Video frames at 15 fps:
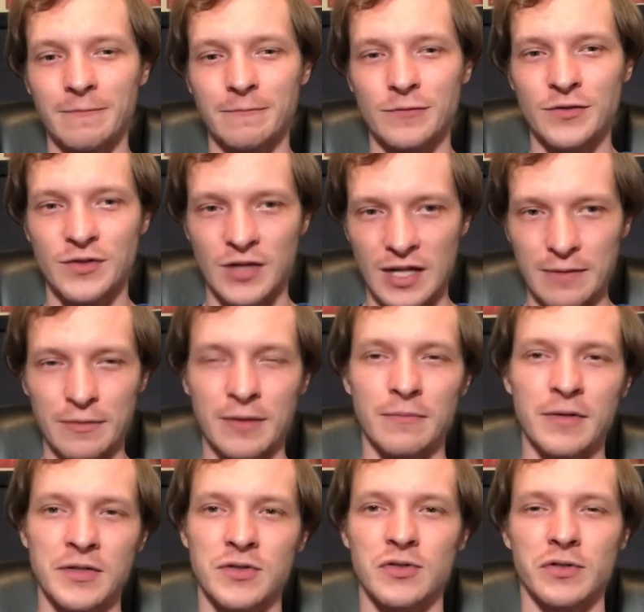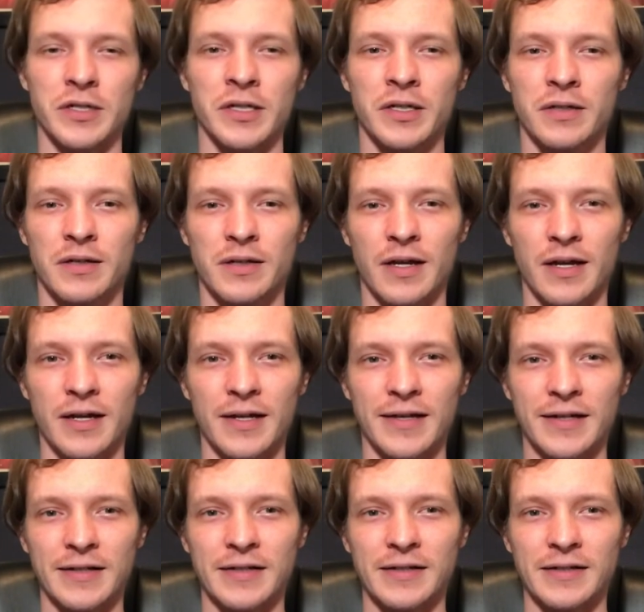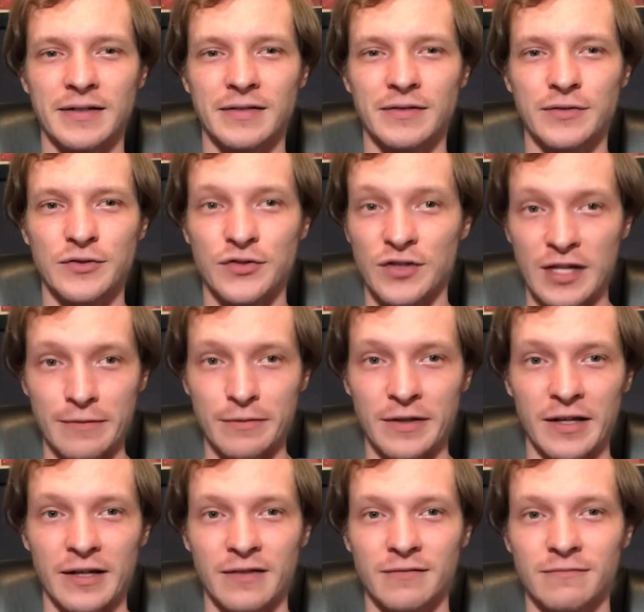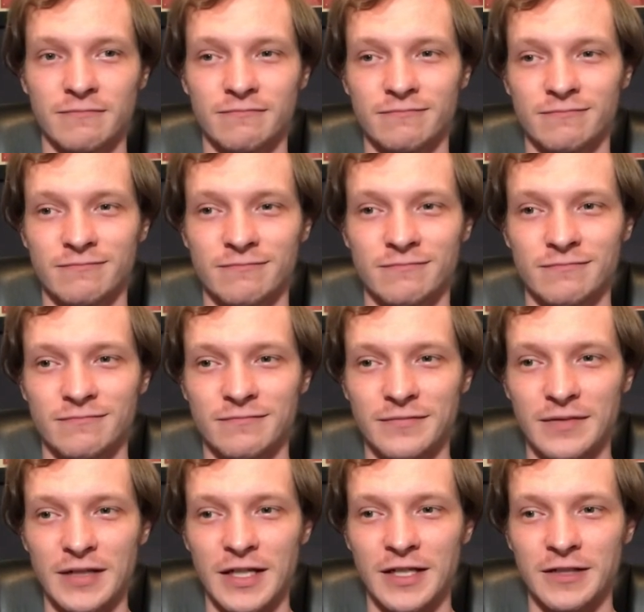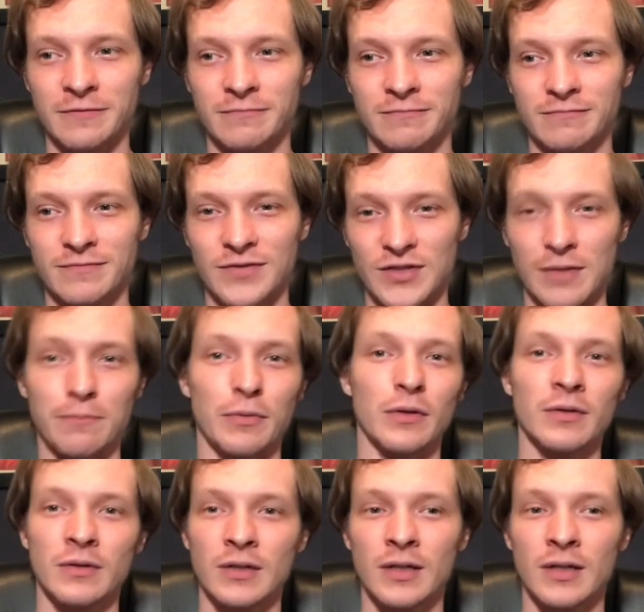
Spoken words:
Just keeping mystery and just keeping it, you know, simple.